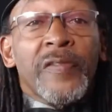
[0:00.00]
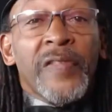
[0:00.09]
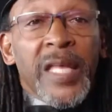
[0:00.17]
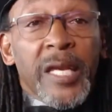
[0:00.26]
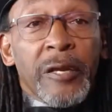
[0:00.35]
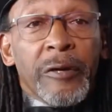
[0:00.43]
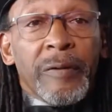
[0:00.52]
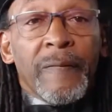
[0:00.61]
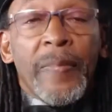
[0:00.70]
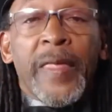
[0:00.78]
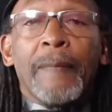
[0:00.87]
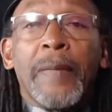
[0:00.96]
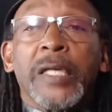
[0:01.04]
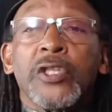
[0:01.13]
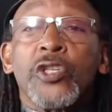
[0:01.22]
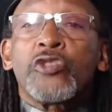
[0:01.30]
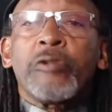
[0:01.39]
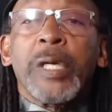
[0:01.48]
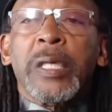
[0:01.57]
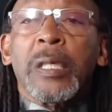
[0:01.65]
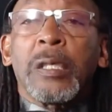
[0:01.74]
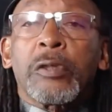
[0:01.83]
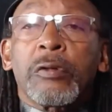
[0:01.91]
there that my
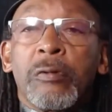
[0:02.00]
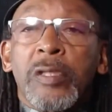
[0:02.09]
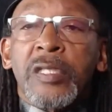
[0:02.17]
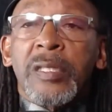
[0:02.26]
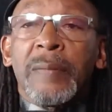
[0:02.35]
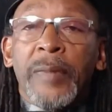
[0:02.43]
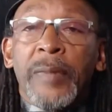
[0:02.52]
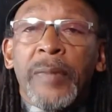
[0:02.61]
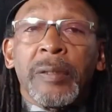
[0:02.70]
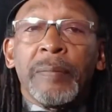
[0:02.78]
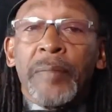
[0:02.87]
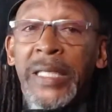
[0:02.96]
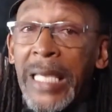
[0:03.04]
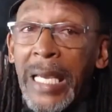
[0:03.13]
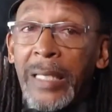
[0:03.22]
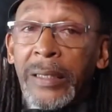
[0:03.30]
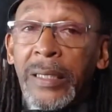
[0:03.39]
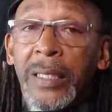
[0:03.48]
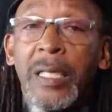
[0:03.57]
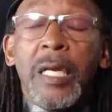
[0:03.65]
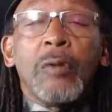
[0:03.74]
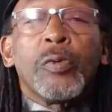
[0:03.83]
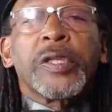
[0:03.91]
trek across America began,
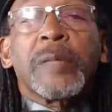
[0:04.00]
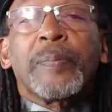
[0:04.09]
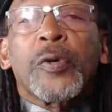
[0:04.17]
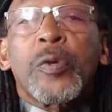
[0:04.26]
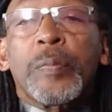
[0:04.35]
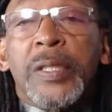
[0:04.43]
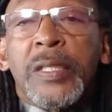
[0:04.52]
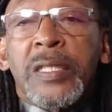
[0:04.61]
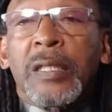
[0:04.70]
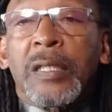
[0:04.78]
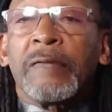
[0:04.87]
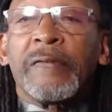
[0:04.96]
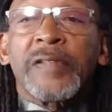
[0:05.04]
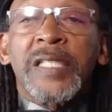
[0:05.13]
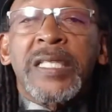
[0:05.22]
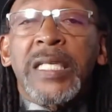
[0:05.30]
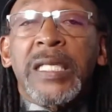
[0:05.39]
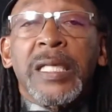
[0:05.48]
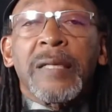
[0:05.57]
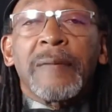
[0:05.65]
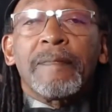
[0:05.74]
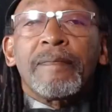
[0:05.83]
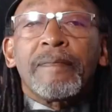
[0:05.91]
with the purpose of
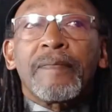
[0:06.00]
seeking